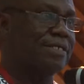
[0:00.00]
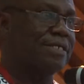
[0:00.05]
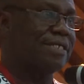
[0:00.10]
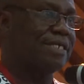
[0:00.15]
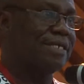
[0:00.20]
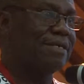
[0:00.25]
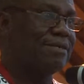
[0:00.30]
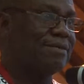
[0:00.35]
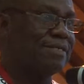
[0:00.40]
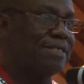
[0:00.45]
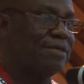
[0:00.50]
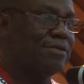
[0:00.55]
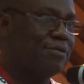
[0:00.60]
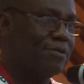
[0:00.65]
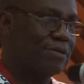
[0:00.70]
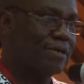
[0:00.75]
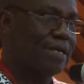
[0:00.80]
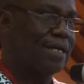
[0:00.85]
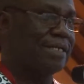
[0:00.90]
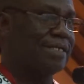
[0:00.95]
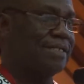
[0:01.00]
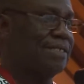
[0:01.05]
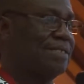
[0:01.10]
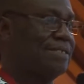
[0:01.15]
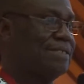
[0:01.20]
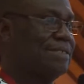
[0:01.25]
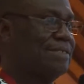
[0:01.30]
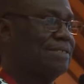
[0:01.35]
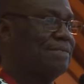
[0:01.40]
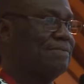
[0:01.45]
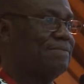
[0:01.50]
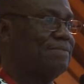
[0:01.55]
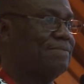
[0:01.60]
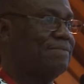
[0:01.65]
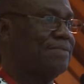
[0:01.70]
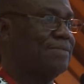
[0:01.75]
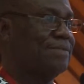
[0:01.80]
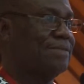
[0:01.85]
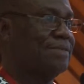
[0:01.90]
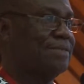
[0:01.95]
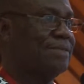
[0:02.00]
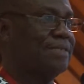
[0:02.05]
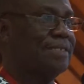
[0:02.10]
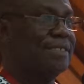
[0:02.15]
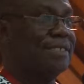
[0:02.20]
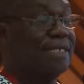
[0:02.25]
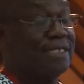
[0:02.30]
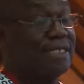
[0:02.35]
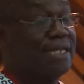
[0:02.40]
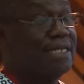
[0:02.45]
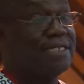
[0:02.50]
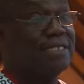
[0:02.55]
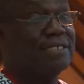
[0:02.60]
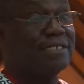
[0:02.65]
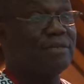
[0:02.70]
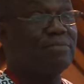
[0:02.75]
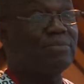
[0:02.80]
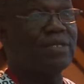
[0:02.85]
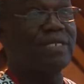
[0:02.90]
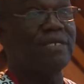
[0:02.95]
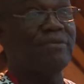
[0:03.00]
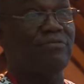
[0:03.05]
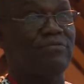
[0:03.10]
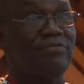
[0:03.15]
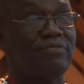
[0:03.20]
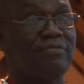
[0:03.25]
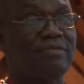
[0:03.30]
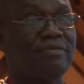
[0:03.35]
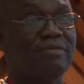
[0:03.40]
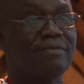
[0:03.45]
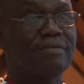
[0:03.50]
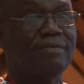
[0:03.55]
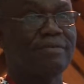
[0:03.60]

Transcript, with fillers: or the, or the Quran. And that is a belief.